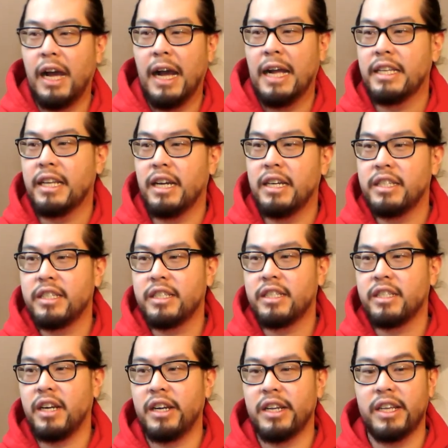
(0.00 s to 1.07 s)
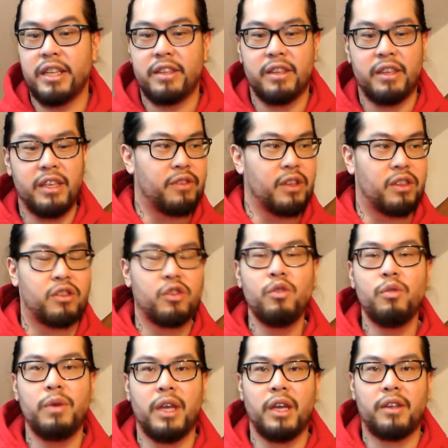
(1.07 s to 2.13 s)
and I started after
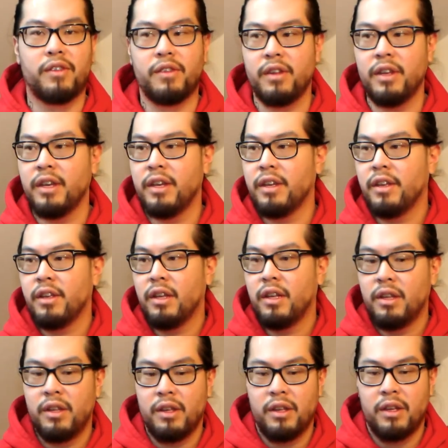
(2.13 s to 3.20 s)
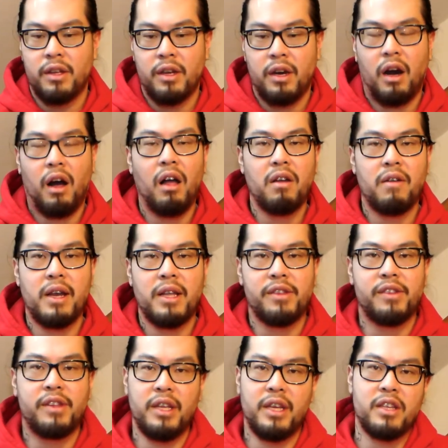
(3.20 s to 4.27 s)
2 weeks already
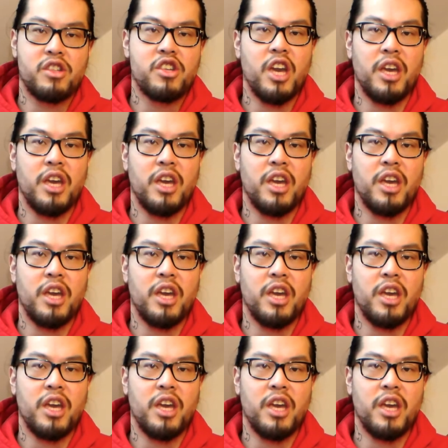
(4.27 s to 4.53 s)
seeing